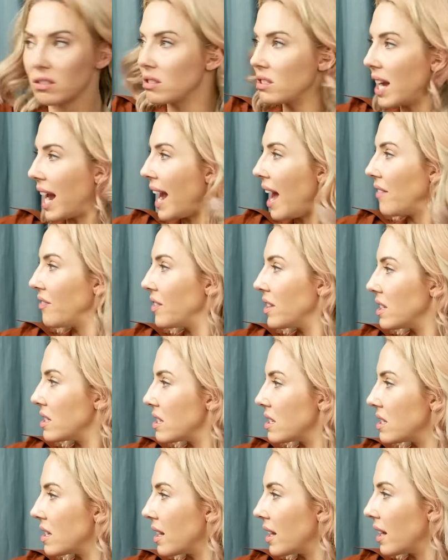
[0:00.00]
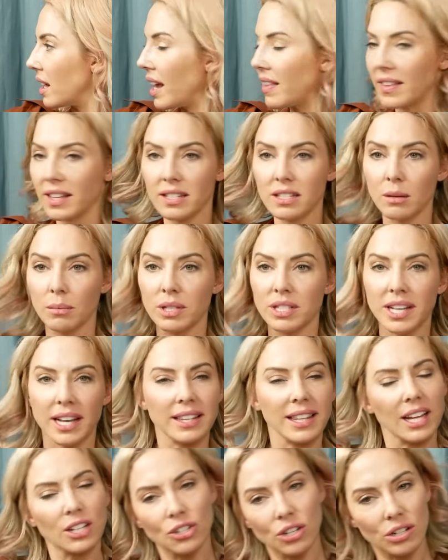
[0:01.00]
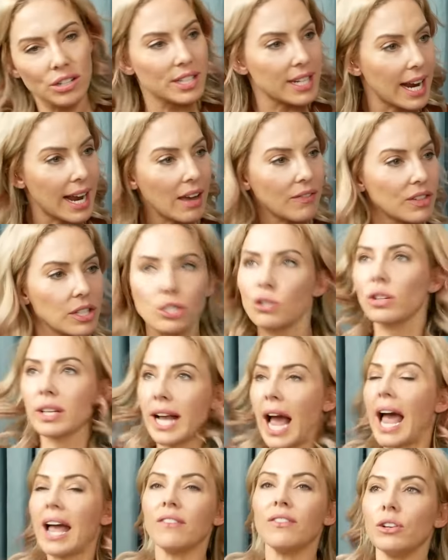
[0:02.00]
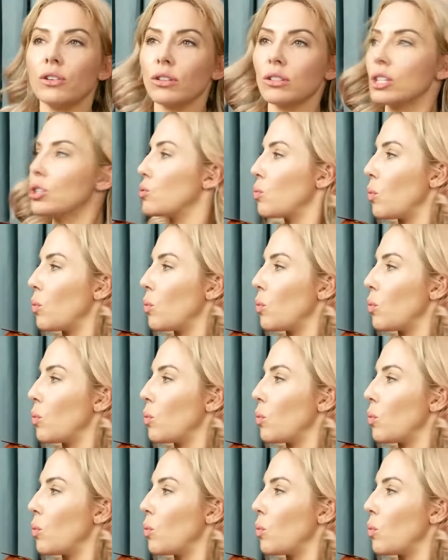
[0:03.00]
diaphanous is in it. And then someone's like, that shirt's diaphanous. And you're like, I haven't heard this